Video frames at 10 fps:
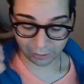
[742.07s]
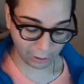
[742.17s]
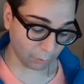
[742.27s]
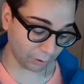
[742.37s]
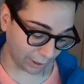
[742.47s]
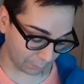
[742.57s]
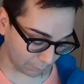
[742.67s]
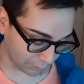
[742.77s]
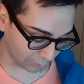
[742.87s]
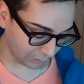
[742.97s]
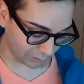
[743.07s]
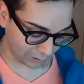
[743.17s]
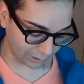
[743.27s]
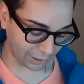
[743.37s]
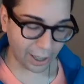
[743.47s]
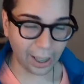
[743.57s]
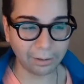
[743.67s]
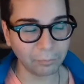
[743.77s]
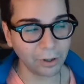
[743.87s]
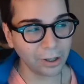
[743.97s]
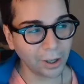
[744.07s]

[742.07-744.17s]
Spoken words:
They weren't able to resist, and